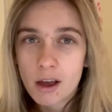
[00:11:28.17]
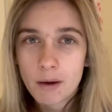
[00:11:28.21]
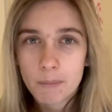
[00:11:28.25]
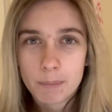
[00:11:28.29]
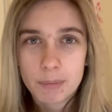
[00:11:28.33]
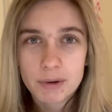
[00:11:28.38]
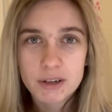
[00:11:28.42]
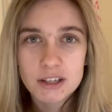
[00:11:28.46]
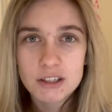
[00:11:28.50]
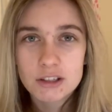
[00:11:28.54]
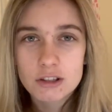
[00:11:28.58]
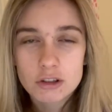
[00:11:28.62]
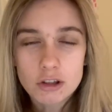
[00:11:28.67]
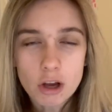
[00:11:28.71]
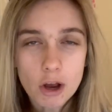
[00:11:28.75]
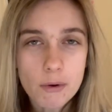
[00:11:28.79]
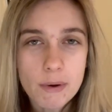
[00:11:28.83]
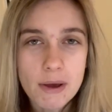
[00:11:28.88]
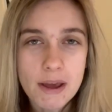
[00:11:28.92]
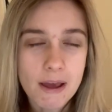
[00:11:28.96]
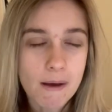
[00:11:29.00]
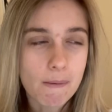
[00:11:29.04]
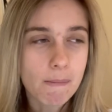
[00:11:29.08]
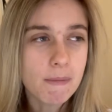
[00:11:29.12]
But he's so
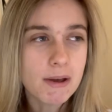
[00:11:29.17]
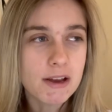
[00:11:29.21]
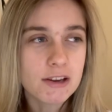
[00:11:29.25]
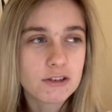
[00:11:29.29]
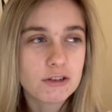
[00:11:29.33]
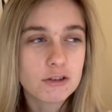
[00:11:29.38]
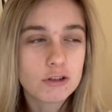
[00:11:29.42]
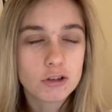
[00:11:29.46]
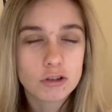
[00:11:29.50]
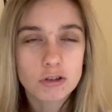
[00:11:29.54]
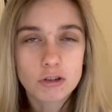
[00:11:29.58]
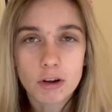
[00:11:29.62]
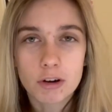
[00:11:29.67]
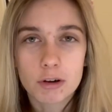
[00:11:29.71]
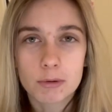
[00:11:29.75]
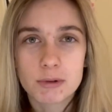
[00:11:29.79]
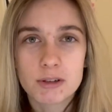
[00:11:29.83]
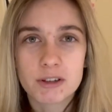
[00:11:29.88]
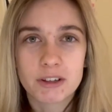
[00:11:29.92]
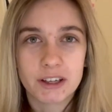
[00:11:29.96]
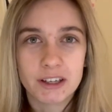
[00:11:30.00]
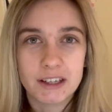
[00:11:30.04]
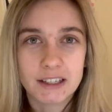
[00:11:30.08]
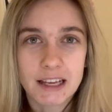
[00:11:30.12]
hit and miss, you just don't know what
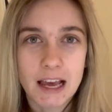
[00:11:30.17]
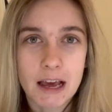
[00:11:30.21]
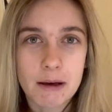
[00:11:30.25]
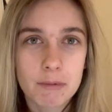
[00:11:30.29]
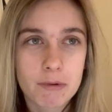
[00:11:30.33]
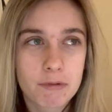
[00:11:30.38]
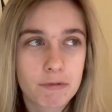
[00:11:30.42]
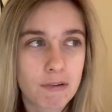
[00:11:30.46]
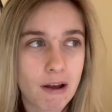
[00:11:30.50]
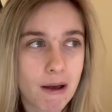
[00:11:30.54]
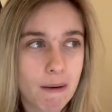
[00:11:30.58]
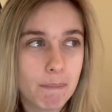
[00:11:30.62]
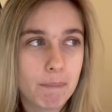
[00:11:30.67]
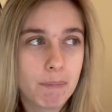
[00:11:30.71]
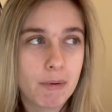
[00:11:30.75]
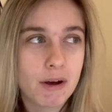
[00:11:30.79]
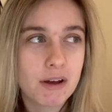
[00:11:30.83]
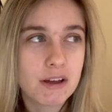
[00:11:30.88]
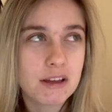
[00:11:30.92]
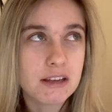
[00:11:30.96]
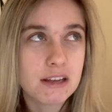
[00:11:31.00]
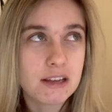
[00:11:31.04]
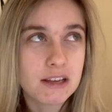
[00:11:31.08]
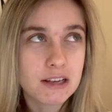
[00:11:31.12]
you're going to get with Fred. But
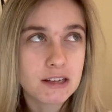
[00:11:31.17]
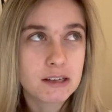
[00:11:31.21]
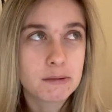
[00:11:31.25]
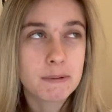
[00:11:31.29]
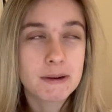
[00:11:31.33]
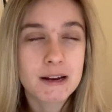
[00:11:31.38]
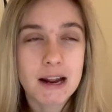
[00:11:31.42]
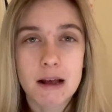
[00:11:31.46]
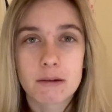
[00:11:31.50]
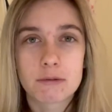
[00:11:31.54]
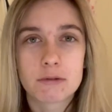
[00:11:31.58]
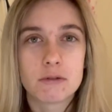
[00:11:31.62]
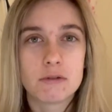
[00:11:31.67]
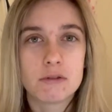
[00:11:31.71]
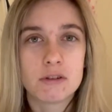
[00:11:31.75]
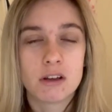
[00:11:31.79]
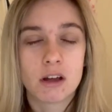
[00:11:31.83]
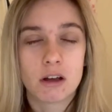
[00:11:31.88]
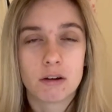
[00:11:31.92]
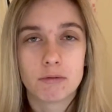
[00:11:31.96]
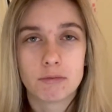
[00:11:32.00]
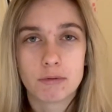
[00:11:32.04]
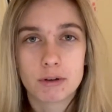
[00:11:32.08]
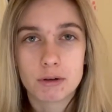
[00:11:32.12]
he's been absolutely
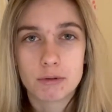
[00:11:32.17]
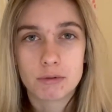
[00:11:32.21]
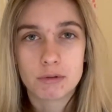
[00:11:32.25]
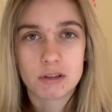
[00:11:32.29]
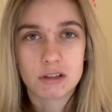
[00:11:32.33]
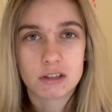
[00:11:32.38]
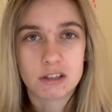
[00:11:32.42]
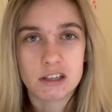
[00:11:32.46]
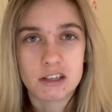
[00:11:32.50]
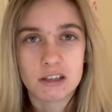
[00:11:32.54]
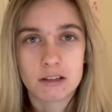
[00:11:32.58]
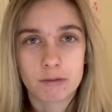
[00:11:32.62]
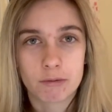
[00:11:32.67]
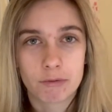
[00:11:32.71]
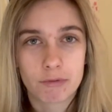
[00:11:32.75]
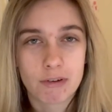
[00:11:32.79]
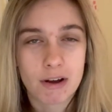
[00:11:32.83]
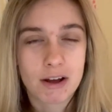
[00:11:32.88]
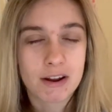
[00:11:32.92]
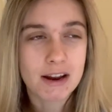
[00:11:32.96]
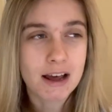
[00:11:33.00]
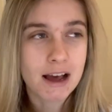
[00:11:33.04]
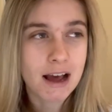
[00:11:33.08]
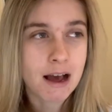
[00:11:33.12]
unreal this season,
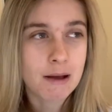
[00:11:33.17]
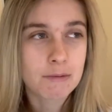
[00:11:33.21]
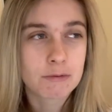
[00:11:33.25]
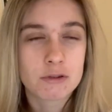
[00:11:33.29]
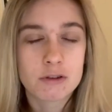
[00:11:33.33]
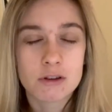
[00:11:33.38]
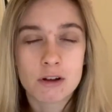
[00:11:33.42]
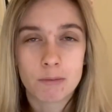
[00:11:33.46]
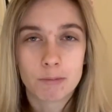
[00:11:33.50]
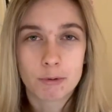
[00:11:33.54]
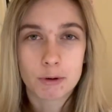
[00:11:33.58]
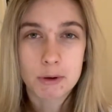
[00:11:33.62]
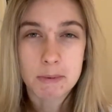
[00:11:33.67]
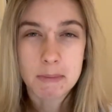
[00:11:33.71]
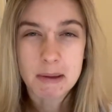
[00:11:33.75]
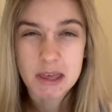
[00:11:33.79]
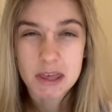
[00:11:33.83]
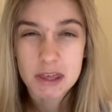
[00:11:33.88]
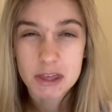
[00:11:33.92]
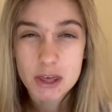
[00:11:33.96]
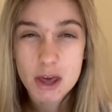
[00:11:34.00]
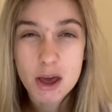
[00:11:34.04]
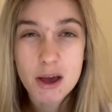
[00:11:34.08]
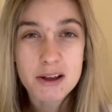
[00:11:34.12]
Fred. Absolutely unreal. I mean,
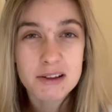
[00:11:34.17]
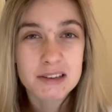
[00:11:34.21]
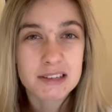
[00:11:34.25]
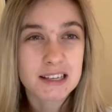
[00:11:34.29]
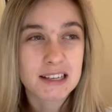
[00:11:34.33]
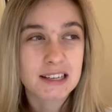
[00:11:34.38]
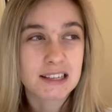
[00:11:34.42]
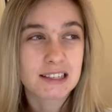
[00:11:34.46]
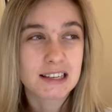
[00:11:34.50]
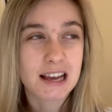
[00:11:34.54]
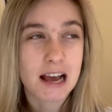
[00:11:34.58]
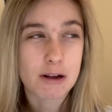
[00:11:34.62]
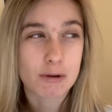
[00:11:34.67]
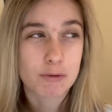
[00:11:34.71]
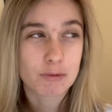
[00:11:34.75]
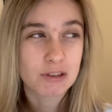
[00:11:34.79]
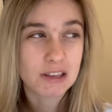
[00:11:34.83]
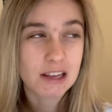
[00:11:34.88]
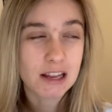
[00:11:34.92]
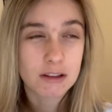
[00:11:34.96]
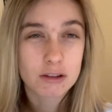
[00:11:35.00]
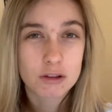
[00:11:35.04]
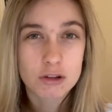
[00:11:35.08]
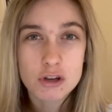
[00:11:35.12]
13 tackles. He
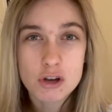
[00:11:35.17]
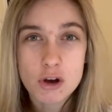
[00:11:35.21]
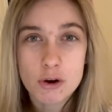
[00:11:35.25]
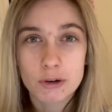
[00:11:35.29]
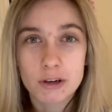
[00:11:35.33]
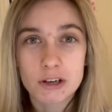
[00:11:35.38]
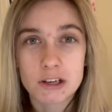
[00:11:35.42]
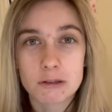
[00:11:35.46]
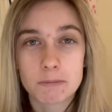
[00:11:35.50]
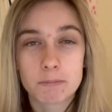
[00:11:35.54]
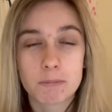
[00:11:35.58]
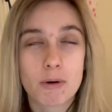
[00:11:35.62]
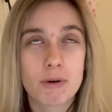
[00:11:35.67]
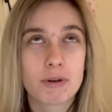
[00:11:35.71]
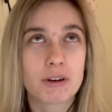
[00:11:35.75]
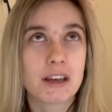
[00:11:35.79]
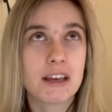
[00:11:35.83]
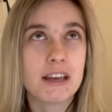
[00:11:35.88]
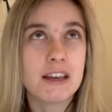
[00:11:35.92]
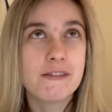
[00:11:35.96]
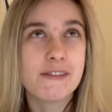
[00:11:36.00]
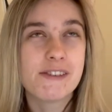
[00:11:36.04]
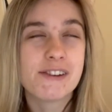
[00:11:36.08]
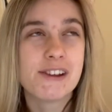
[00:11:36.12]
had De Jong in his pocket.
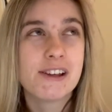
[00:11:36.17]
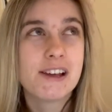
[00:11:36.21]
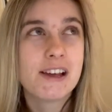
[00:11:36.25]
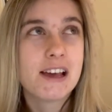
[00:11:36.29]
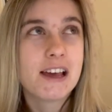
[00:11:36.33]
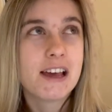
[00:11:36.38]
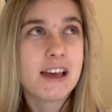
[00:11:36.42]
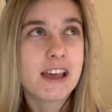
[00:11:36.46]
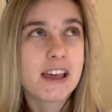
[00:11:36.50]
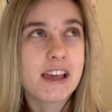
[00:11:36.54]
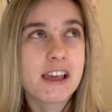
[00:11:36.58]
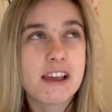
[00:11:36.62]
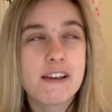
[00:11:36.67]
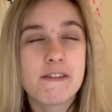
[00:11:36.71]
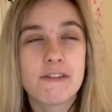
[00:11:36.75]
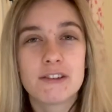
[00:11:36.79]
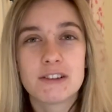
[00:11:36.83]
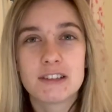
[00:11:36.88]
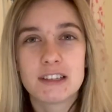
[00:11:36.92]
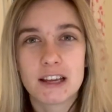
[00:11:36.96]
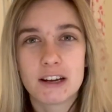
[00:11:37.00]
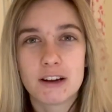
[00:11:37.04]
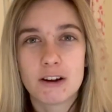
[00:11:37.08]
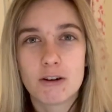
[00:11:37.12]
Even
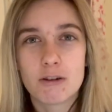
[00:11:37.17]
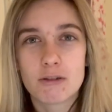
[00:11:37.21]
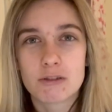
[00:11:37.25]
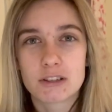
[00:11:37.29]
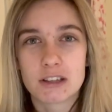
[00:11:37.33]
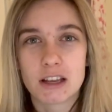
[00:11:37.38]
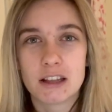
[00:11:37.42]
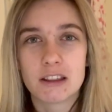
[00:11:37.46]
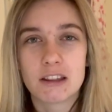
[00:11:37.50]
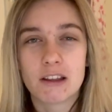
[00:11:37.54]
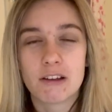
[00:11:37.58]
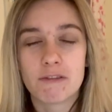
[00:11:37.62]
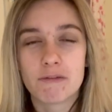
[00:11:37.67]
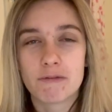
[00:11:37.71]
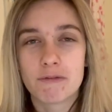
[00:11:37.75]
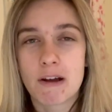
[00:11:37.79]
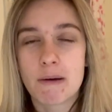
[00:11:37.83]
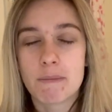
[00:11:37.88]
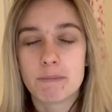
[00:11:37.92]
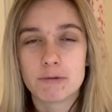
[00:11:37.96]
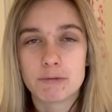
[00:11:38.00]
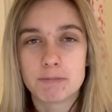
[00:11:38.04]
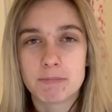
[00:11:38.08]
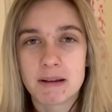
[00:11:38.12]
Ten Hag said that
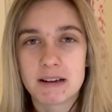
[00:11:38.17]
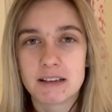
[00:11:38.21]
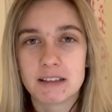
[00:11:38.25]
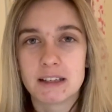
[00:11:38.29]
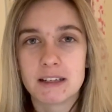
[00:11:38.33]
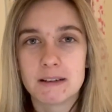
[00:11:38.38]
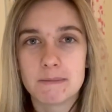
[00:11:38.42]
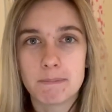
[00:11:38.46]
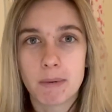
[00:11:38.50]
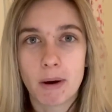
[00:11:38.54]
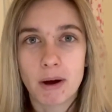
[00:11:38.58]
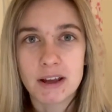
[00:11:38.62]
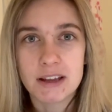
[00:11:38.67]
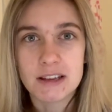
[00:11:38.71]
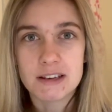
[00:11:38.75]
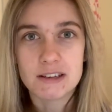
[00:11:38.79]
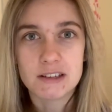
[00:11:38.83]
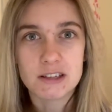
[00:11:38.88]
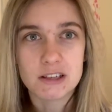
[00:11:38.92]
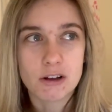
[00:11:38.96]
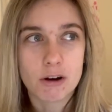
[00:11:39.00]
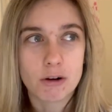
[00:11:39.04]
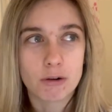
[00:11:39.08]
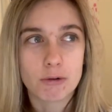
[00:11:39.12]
Fred was basically biting
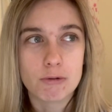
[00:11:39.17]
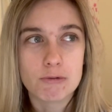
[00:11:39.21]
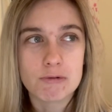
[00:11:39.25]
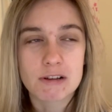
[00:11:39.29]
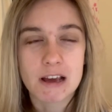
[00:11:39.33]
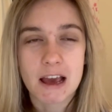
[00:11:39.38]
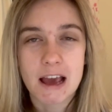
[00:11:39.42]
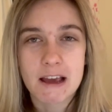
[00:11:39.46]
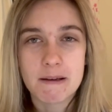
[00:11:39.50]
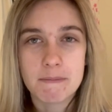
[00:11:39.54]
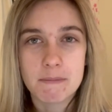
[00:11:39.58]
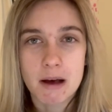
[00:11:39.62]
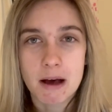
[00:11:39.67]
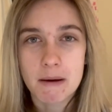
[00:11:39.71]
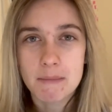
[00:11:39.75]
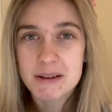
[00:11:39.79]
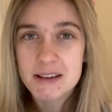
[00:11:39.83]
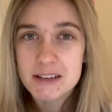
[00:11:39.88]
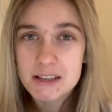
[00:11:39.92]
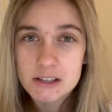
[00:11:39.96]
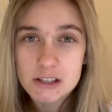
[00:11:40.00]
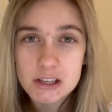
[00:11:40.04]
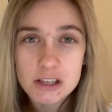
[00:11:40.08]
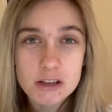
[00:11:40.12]
De Jong all game. I
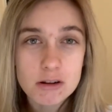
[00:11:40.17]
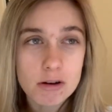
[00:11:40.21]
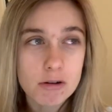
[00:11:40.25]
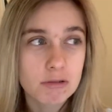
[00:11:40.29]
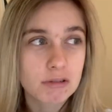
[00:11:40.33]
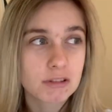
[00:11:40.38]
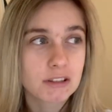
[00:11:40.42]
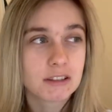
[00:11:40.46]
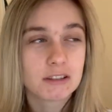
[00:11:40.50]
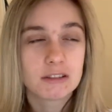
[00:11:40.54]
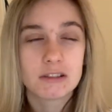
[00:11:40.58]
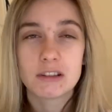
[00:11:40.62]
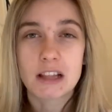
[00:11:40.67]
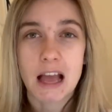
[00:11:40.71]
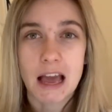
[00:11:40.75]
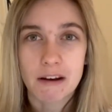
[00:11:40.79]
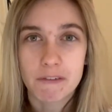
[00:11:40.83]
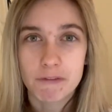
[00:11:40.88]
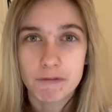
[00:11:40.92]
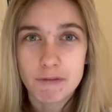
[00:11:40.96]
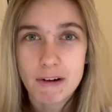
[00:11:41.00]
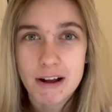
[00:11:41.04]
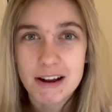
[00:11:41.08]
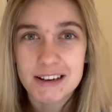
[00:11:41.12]
mean, De Jong had
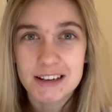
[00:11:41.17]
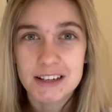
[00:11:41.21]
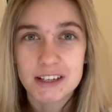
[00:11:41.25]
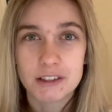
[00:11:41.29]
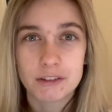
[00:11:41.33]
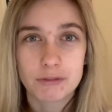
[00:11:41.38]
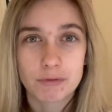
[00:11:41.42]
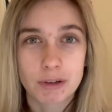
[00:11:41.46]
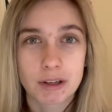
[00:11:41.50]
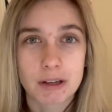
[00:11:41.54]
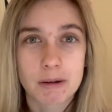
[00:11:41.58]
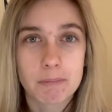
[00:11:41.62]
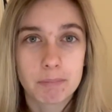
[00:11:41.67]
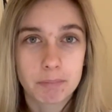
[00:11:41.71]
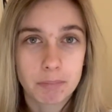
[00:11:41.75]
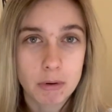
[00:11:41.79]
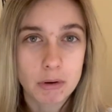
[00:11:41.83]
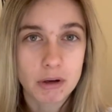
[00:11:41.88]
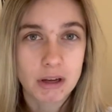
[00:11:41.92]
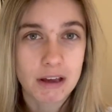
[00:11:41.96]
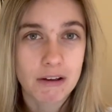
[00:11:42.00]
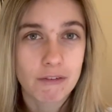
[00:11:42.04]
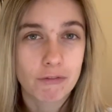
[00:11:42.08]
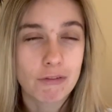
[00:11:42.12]
Fred in his freaking
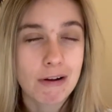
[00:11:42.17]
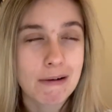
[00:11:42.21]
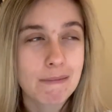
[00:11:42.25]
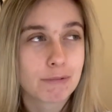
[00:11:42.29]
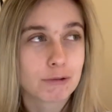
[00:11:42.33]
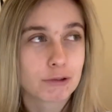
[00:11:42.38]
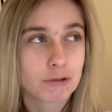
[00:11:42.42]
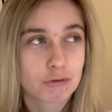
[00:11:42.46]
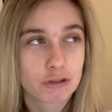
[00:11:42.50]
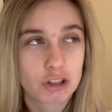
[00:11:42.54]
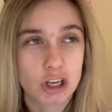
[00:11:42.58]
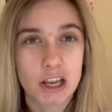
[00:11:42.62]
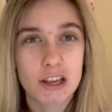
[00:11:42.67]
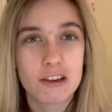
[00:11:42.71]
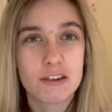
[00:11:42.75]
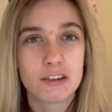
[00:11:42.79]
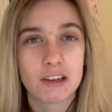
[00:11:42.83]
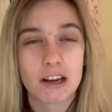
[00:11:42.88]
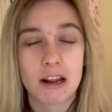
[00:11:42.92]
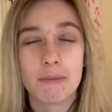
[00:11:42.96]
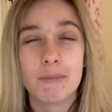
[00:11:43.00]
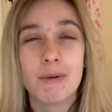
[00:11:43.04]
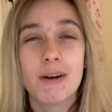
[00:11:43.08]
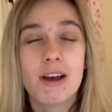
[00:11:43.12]
pocket. Fred was chasing
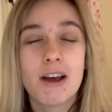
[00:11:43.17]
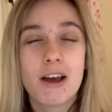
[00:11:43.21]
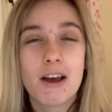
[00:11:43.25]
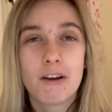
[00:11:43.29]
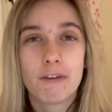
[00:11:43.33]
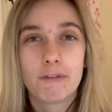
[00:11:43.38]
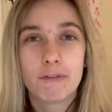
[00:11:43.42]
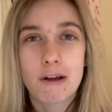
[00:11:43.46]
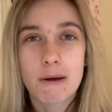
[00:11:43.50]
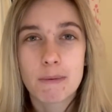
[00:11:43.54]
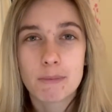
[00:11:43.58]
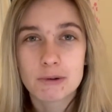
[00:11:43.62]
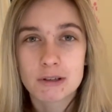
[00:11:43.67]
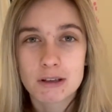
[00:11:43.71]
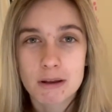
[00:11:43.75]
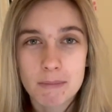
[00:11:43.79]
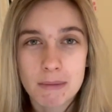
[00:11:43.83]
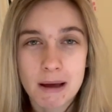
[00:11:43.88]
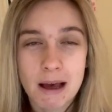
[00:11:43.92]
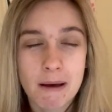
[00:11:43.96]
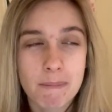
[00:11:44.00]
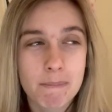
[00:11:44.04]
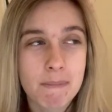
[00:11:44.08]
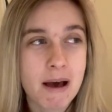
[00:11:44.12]
him. Fred was a
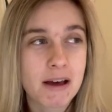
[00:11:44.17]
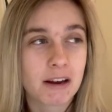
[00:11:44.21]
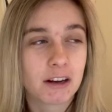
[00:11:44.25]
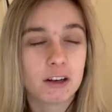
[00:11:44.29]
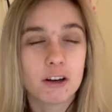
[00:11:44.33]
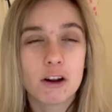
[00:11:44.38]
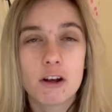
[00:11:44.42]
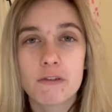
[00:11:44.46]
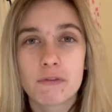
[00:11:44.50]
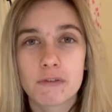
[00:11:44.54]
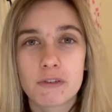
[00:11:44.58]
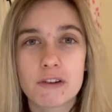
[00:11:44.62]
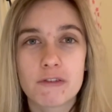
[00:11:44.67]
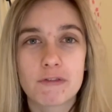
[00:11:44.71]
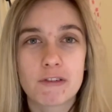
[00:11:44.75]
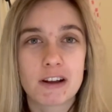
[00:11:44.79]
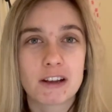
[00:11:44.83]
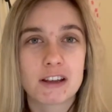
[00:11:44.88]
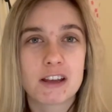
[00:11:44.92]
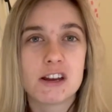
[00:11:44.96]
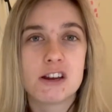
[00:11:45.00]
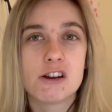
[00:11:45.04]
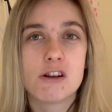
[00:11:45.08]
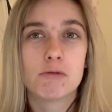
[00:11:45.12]
madman. And hopefully
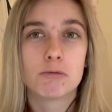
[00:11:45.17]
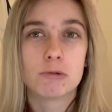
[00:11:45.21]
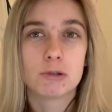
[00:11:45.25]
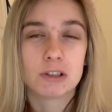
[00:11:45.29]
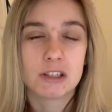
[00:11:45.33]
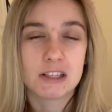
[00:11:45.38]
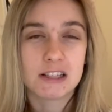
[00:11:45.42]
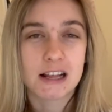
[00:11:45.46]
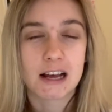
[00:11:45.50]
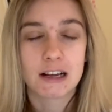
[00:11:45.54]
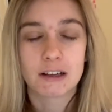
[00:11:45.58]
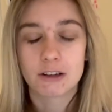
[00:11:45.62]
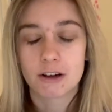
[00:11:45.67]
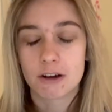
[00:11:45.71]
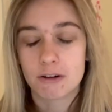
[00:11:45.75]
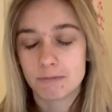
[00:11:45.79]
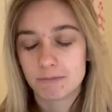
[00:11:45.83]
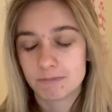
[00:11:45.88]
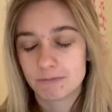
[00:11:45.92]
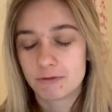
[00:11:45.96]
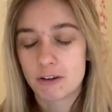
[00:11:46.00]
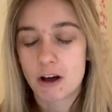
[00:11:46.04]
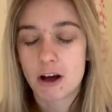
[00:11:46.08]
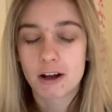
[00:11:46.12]
Frankie De Jong will see that and go,
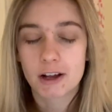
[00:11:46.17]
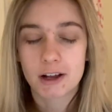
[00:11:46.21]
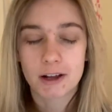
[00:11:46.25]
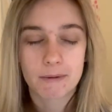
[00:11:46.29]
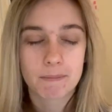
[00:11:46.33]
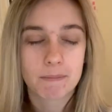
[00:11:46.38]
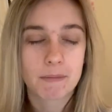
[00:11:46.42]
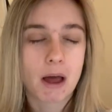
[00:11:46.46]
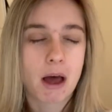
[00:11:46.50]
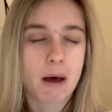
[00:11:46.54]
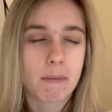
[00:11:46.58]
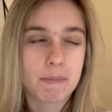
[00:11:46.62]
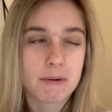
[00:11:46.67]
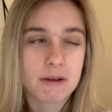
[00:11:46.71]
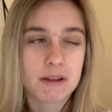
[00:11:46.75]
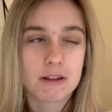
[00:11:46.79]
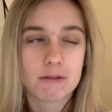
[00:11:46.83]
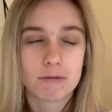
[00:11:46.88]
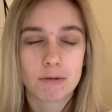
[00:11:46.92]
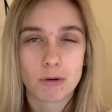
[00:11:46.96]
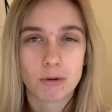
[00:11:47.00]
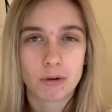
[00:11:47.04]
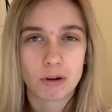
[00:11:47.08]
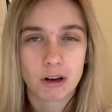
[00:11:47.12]
fuck, I picked the
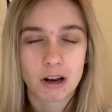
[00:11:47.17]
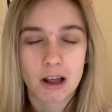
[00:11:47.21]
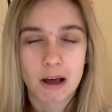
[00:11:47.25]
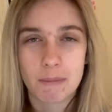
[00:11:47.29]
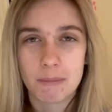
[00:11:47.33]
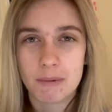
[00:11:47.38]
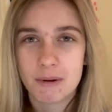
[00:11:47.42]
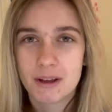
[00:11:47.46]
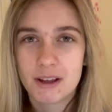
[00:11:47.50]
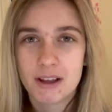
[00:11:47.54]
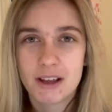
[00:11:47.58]
wrong club.